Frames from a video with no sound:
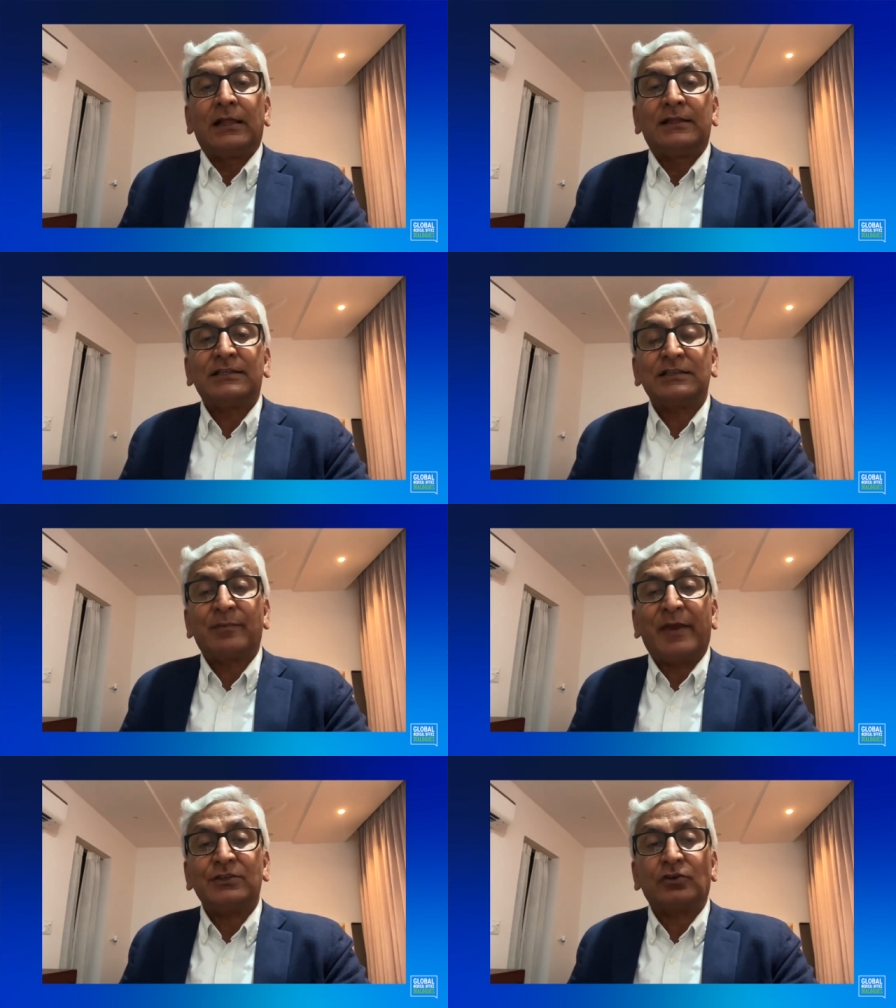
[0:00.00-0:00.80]
This is
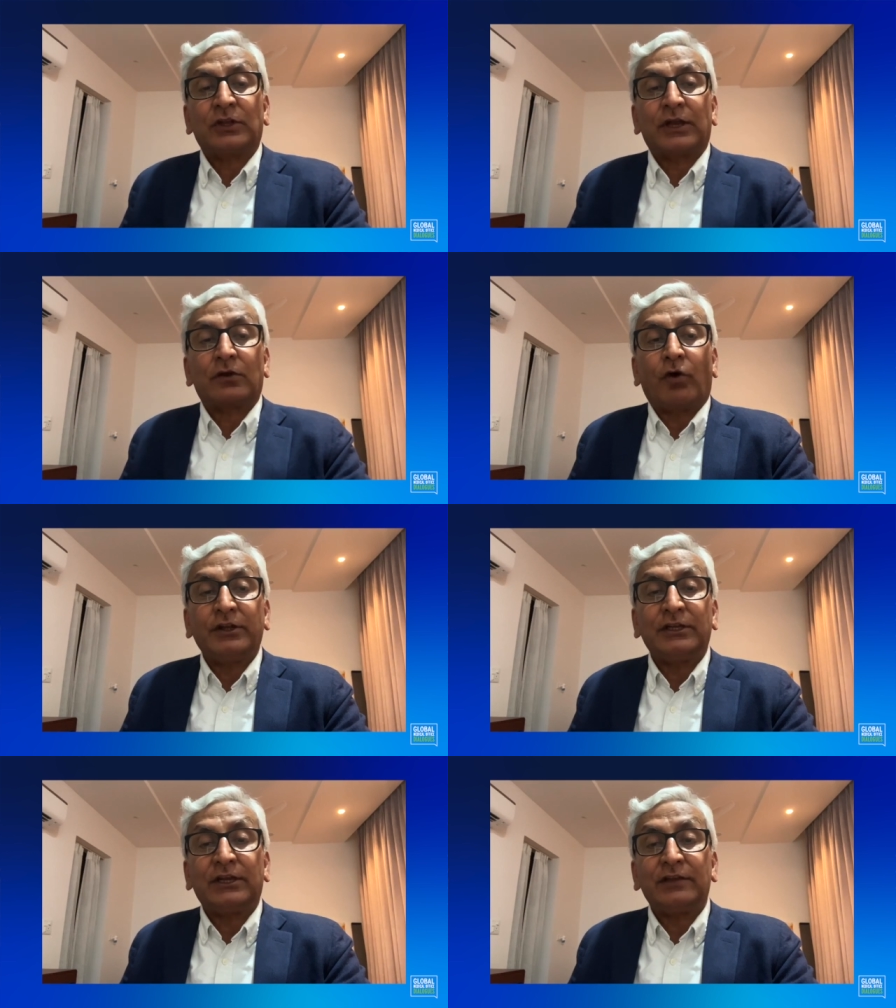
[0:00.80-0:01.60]
based on a
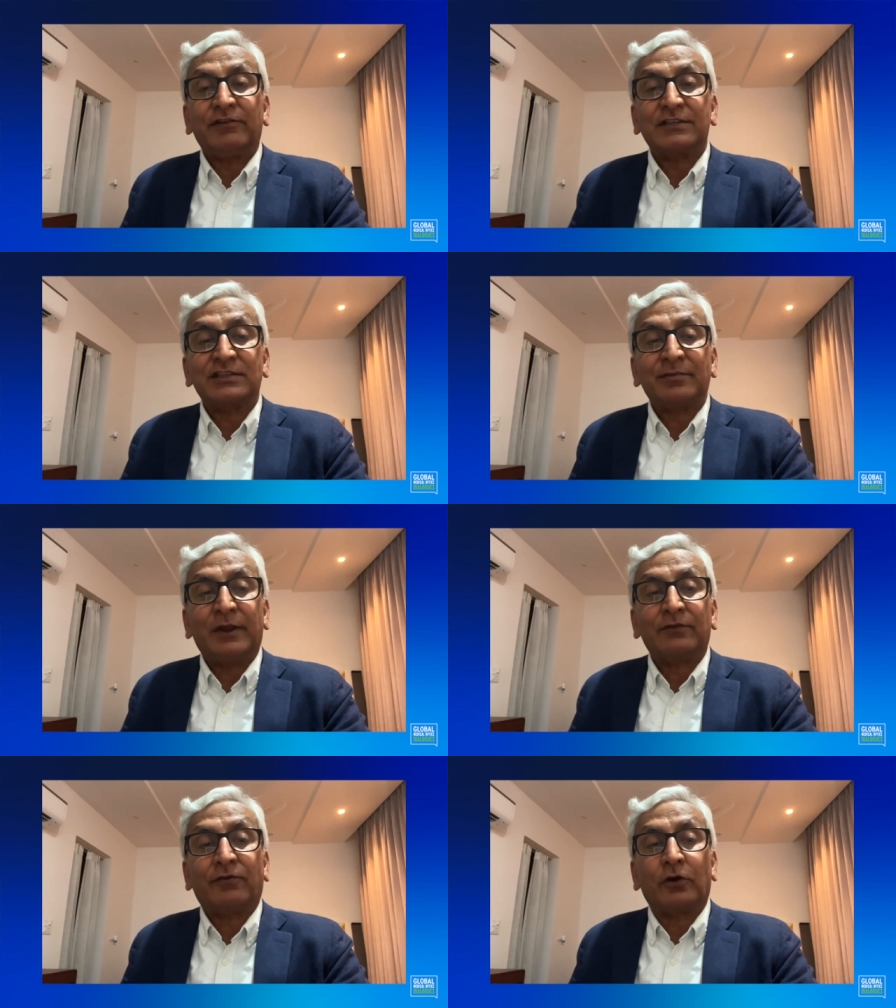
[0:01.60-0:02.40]
quantitative
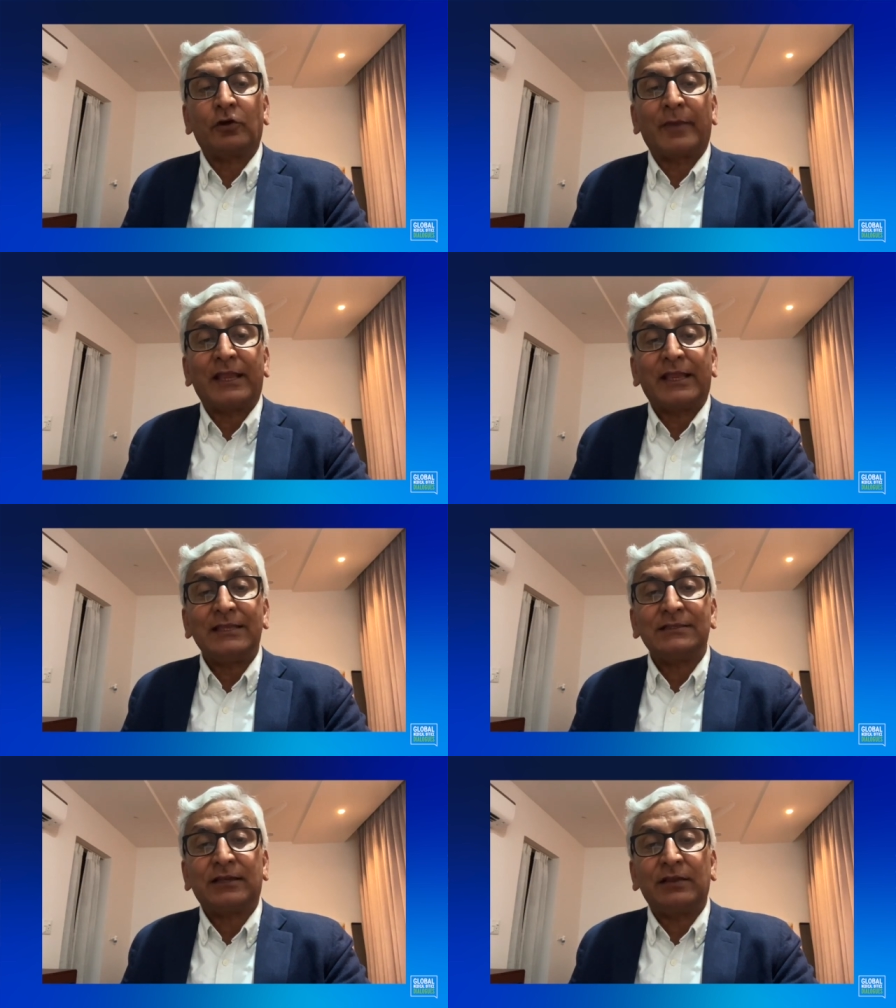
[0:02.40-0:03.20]
assessment followed by a
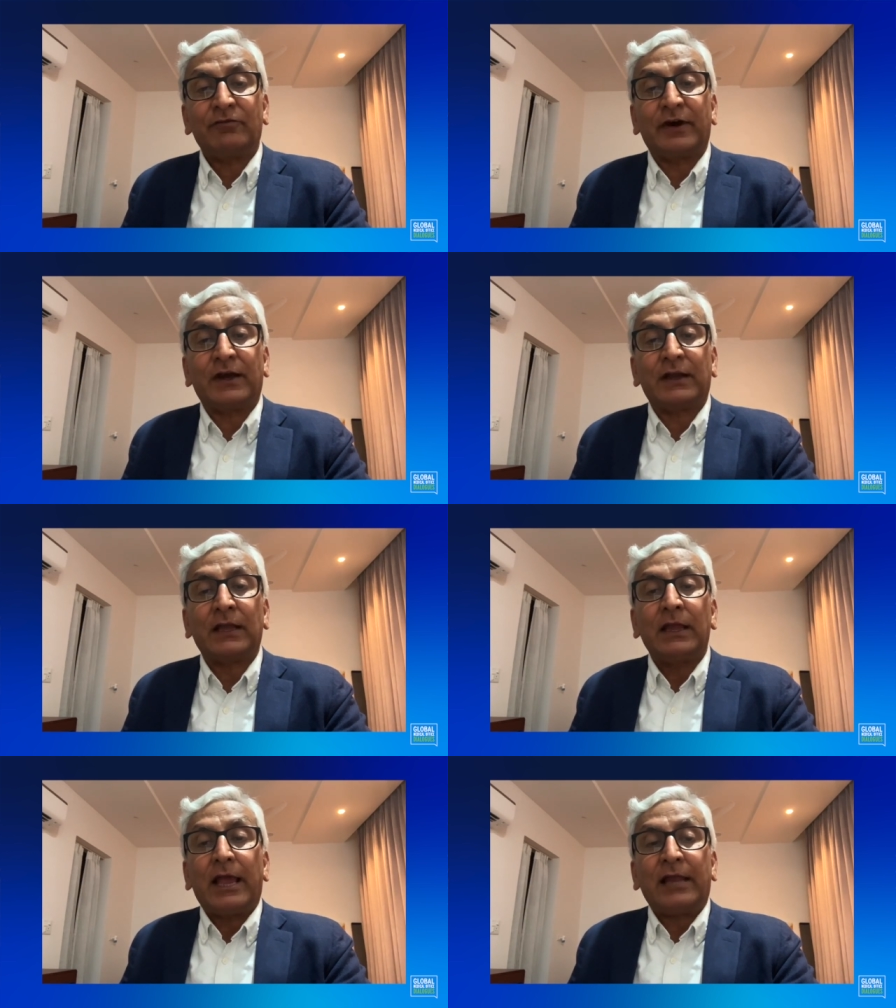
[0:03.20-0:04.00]
case study work
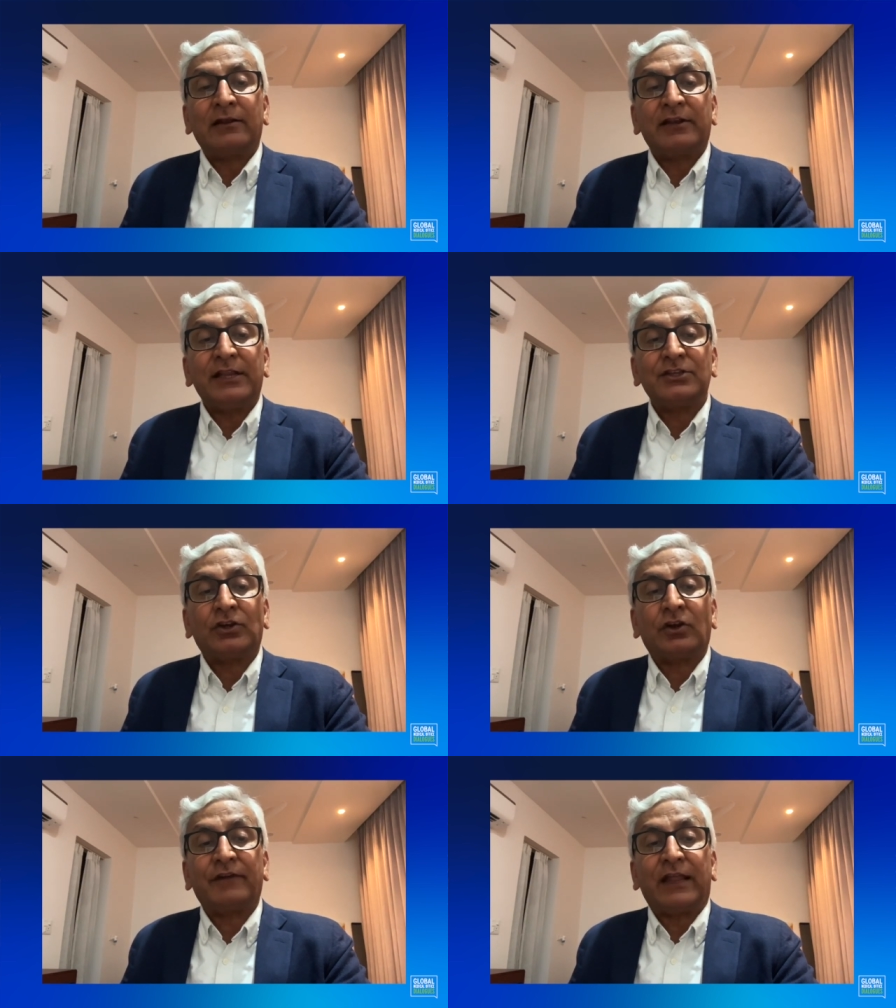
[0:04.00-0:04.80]
and
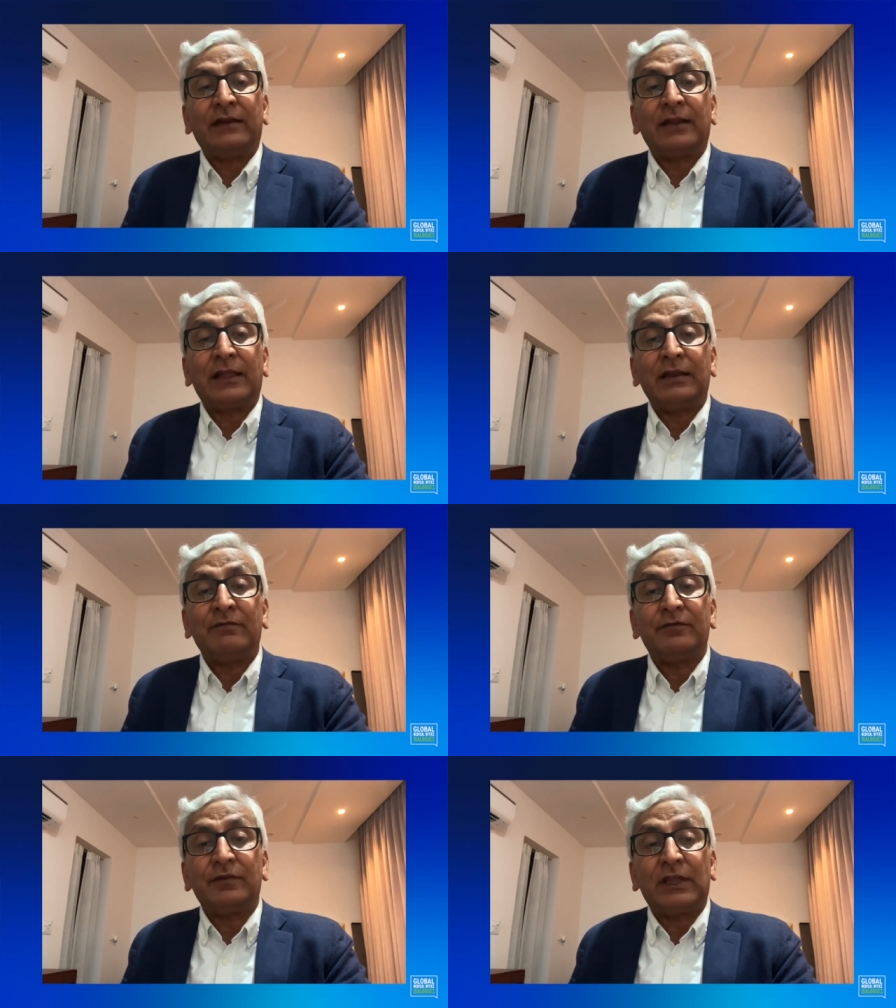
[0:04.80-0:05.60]
creation of
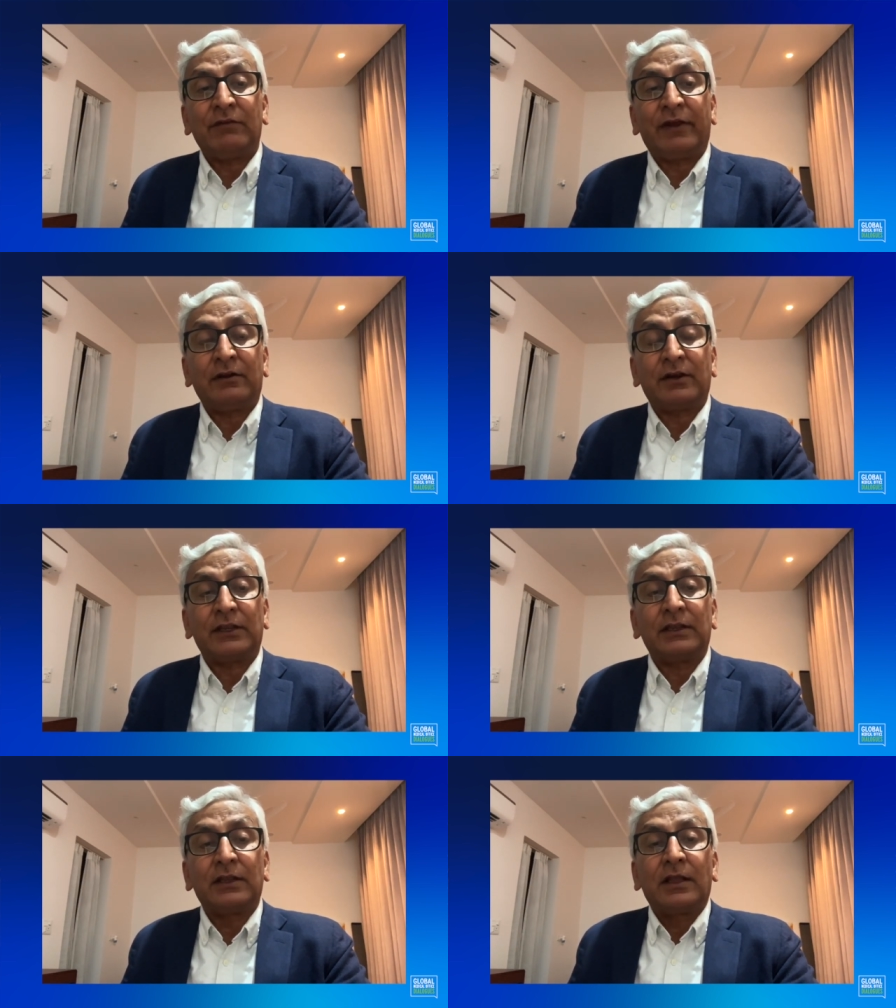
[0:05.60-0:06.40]
an
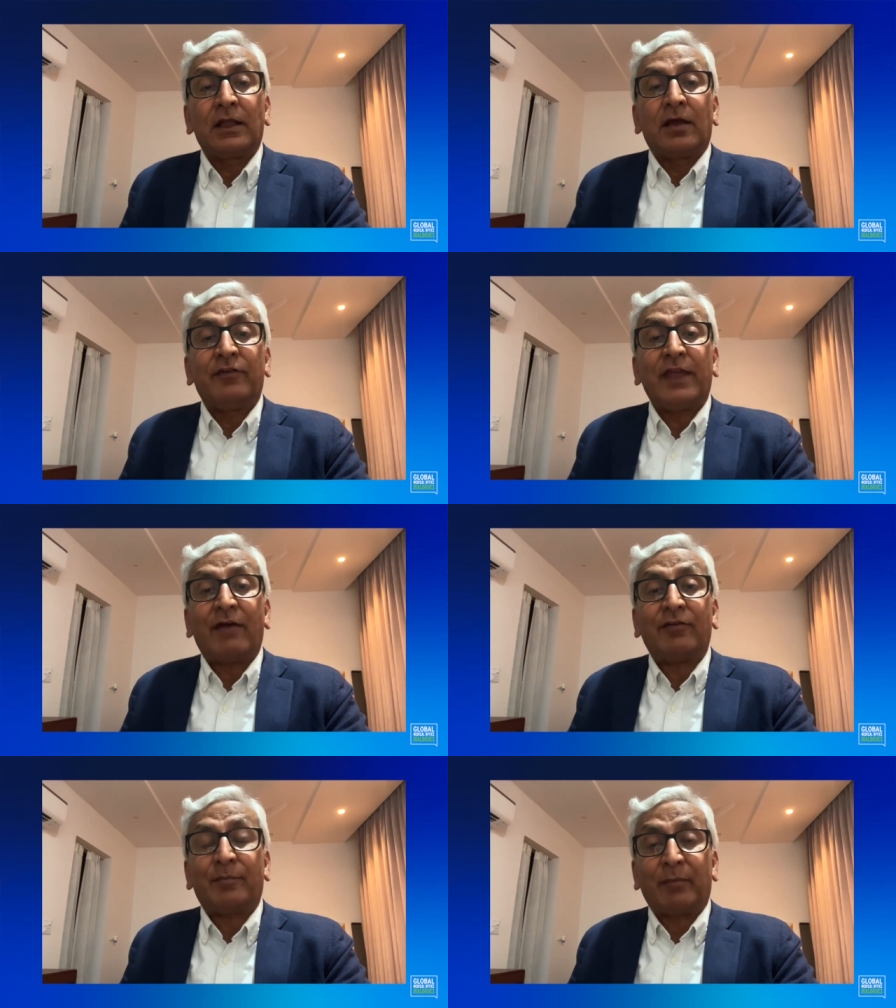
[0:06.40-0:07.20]
inventory. We
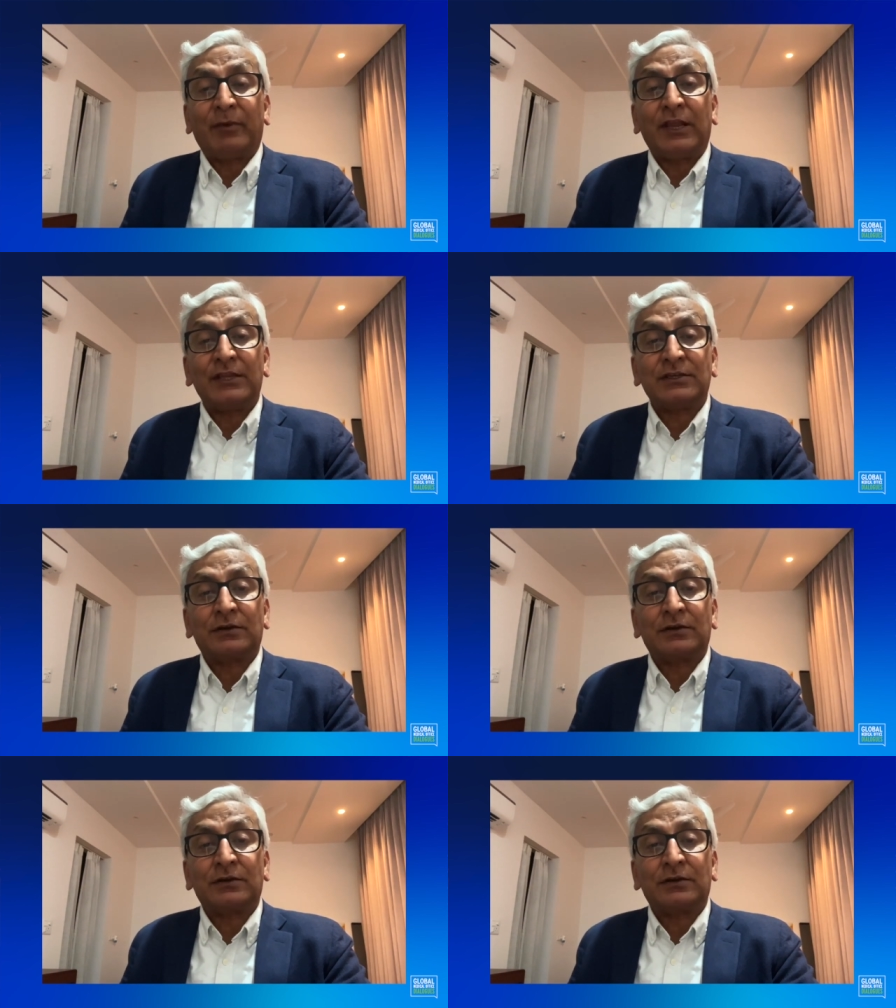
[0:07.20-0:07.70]
have a publication.